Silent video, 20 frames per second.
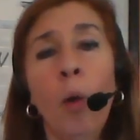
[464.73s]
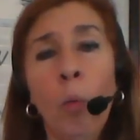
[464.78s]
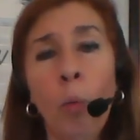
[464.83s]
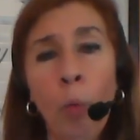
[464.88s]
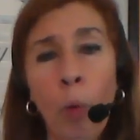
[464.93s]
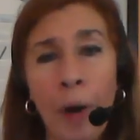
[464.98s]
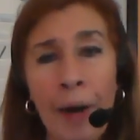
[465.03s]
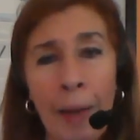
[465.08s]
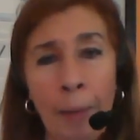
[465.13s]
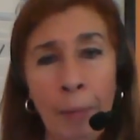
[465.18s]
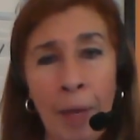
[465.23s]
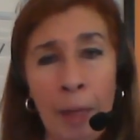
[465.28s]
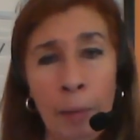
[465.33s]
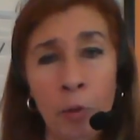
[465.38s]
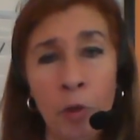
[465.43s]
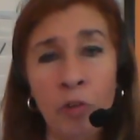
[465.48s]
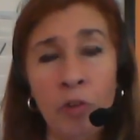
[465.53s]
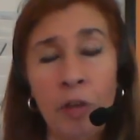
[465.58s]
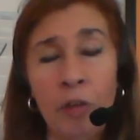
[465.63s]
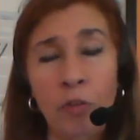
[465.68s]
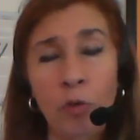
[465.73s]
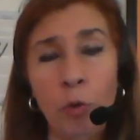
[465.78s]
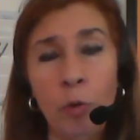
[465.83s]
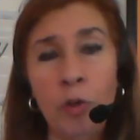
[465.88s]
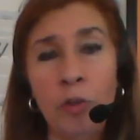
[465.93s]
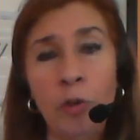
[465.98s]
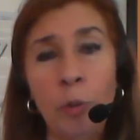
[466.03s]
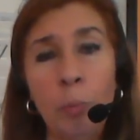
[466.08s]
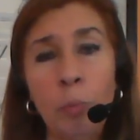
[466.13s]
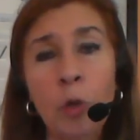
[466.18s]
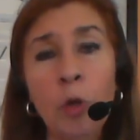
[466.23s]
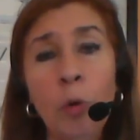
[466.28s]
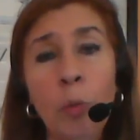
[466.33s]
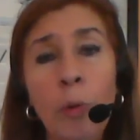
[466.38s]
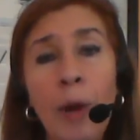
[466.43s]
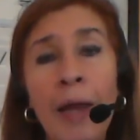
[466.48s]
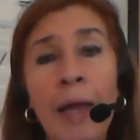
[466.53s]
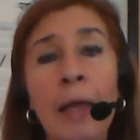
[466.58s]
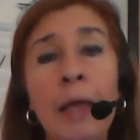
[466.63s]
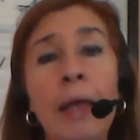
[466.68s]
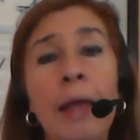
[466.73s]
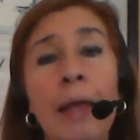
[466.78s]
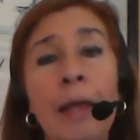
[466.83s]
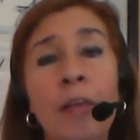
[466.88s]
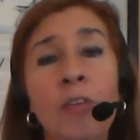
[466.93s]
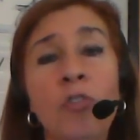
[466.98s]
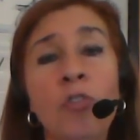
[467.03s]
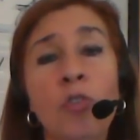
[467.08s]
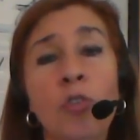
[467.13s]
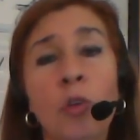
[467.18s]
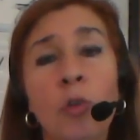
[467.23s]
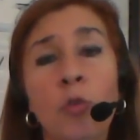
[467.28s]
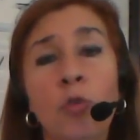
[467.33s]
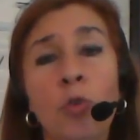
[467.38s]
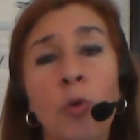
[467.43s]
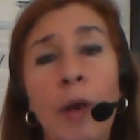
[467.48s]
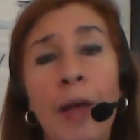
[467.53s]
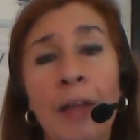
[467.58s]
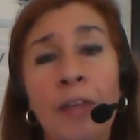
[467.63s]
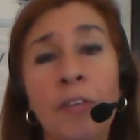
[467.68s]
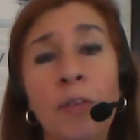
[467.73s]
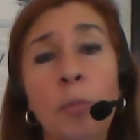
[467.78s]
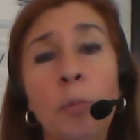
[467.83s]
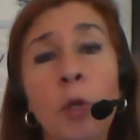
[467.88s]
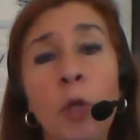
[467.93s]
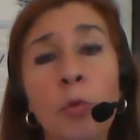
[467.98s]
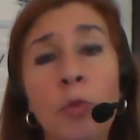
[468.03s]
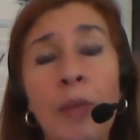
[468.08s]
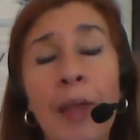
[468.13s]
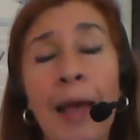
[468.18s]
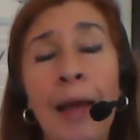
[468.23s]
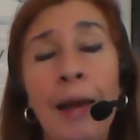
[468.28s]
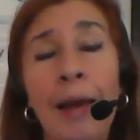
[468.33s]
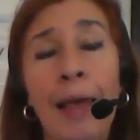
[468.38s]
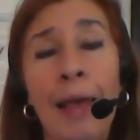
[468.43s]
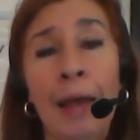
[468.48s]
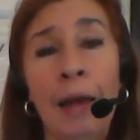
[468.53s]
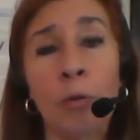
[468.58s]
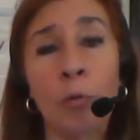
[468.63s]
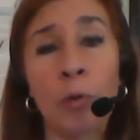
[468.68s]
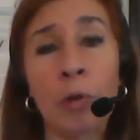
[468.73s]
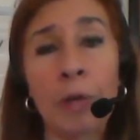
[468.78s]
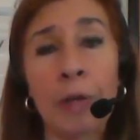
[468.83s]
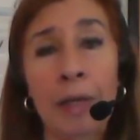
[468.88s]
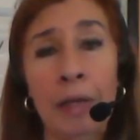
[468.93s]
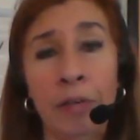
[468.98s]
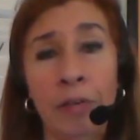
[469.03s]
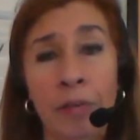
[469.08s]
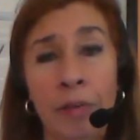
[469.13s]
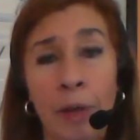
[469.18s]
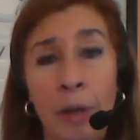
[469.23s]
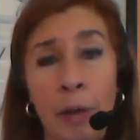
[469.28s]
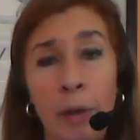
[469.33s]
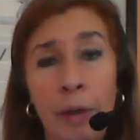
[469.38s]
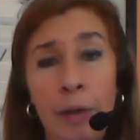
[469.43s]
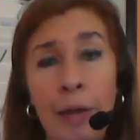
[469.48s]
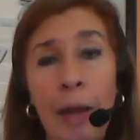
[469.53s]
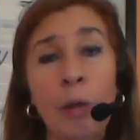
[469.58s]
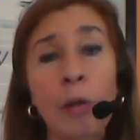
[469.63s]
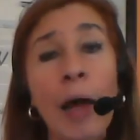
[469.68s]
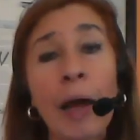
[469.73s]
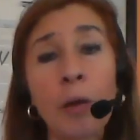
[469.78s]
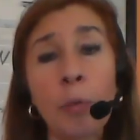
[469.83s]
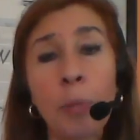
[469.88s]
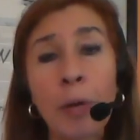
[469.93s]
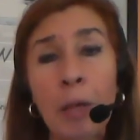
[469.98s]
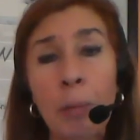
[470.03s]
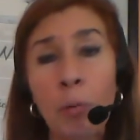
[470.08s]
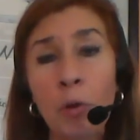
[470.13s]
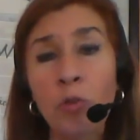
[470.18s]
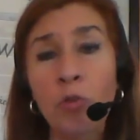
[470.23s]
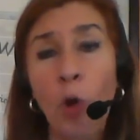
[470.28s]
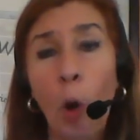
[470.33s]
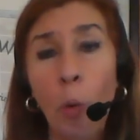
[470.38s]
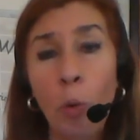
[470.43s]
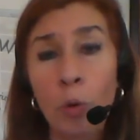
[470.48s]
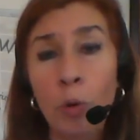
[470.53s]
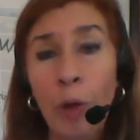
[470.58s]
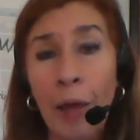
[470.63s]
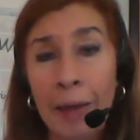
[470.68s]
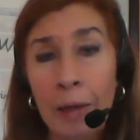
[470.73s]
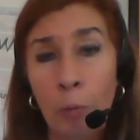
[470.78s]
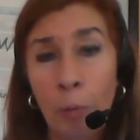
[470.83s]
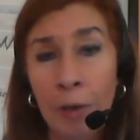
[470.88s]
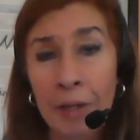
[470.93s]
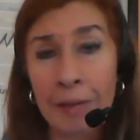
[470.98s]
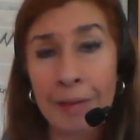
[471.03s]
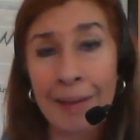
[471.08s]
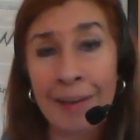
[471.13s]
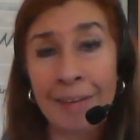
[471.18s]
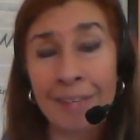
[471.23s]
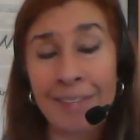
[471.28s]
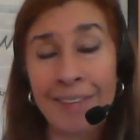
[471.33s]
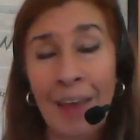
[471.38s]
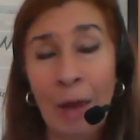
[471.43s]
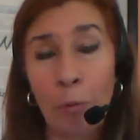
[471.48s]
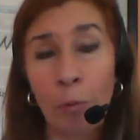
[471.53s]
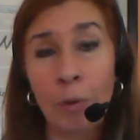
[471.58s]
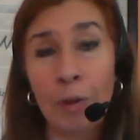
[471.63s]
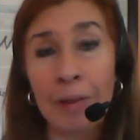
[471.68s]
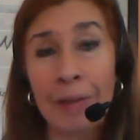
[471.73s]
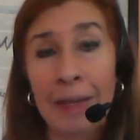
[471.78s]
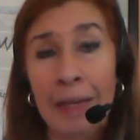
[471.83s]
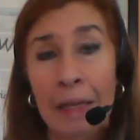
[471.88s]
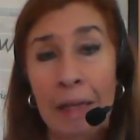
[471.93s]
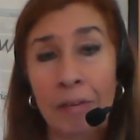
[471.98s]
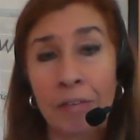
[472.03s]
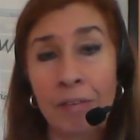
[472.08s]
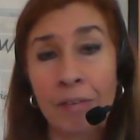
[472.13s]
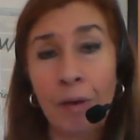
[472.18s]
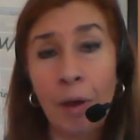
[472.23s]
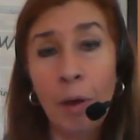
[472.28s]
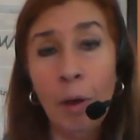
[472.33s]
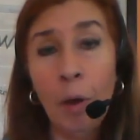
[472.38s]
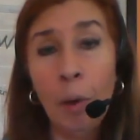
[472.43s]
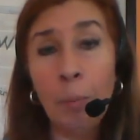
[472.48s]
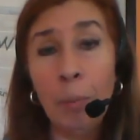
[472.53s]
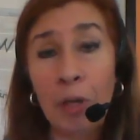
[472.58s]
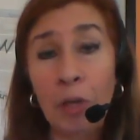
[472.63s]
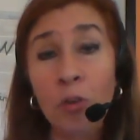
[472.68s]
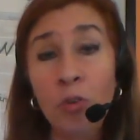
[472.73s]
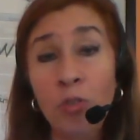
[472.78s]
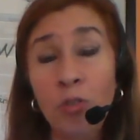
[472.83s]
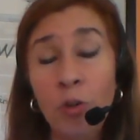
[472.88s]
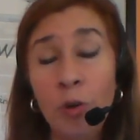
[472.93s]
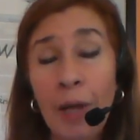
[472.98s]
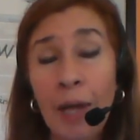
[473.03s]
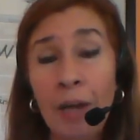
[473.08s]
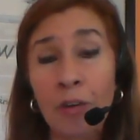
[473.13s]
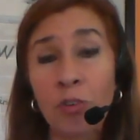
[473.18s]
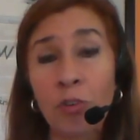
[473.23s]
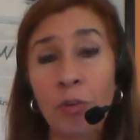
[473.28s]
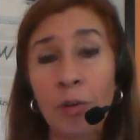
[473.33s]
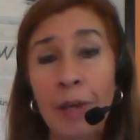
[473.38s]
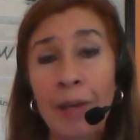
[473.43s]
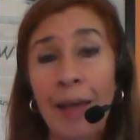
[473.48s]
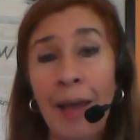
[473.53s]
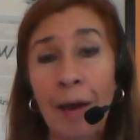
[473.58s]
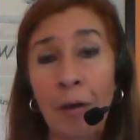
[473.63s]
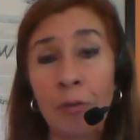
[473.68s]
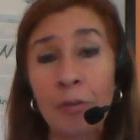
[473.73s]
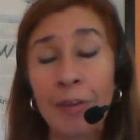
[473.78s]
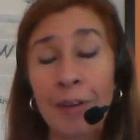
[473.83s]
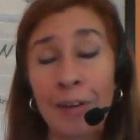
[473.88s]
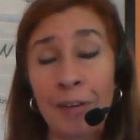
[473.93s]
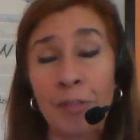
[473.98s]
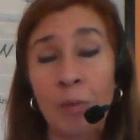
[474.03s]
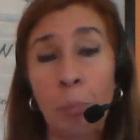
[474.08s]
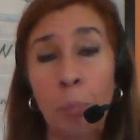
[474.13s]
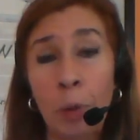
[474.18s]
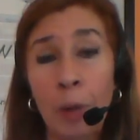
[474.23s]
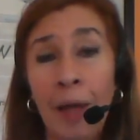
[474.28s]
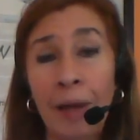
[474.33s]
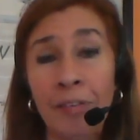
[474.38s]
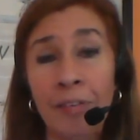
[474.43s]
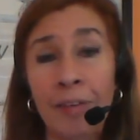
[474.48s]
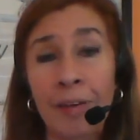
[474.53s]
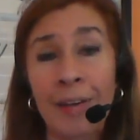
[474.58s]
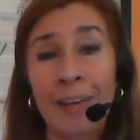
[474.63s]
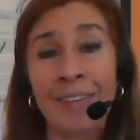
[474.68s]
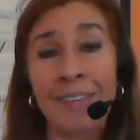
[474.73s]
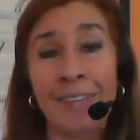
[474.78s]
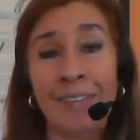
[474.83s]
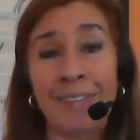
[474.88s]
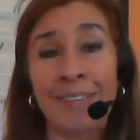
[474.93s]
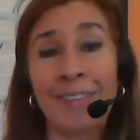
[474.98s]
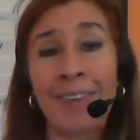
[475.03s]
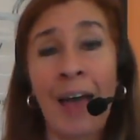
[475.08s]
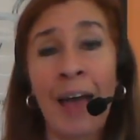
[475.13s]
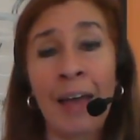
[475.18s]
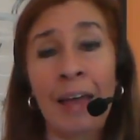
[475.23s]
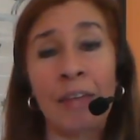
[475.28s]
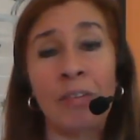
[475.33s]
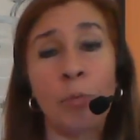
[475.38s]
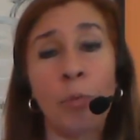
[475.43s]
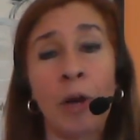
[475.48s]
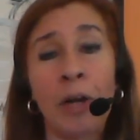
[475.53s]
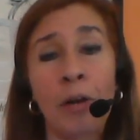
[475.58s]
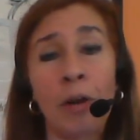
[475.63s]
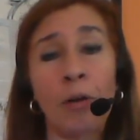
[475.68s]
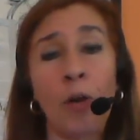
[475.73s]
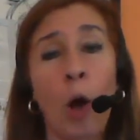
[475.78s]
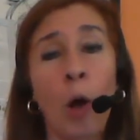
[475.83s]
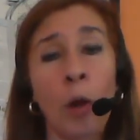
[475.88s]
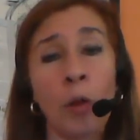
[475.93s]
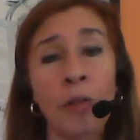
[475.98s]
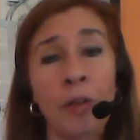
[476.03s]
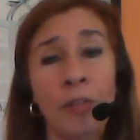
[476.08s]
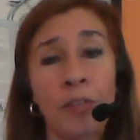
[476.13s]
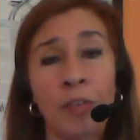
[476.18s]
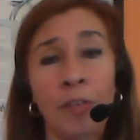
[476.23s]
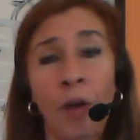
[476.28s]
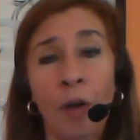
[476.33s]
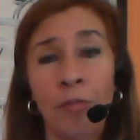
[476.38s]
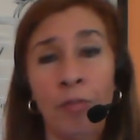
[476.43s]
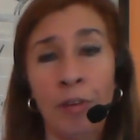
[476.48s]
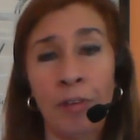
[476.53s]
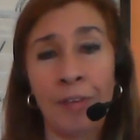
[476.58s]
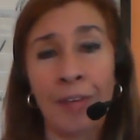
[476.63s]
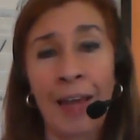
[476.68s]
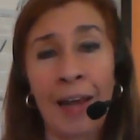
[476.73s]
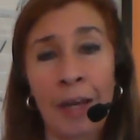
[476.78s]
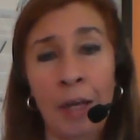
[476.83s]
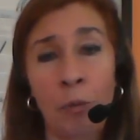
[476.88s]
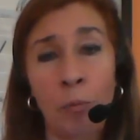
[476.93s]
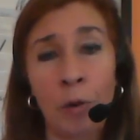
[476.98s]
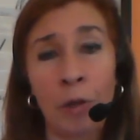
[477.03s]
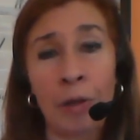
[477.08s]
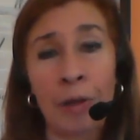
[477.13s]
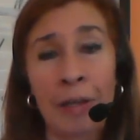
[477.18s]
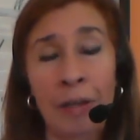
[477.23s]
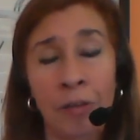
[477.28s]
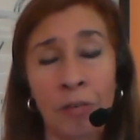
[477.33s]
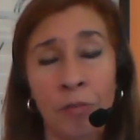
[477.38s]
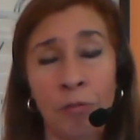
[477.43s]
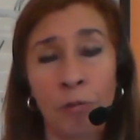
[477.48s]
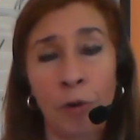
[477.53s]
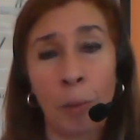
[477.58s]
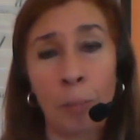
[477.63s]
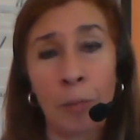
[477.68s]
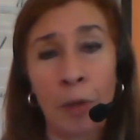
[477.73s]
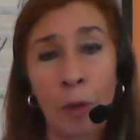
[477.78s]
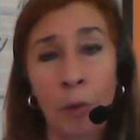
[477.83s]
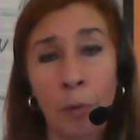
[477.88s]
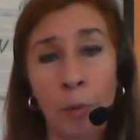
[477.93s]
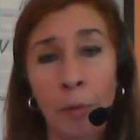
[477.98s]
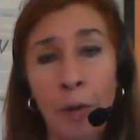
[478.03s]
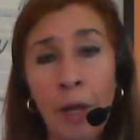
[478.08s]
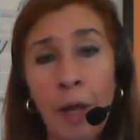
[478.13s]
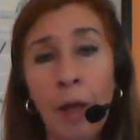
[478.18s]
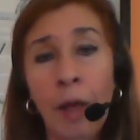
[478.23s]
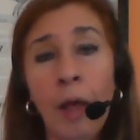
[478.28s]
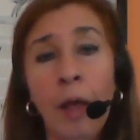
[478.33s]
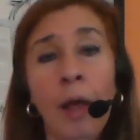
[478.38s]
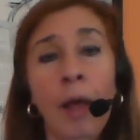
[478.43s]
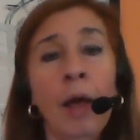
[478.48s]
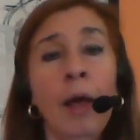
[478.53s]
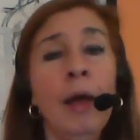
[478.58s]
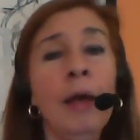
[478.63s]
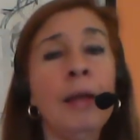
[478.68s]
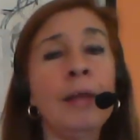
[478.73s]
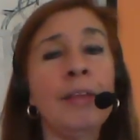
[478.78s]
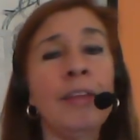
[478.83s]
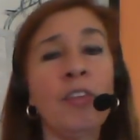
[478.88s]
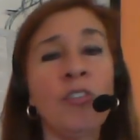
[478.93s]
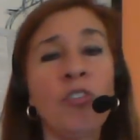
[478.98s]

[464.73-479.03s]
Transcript: what I'm able to do as a Blue-Ray is to transmute that and release it. Now, a lot of people don't like when things get released, but you should actually count that as a blessing in disguise when all this stuff is getting released from you. The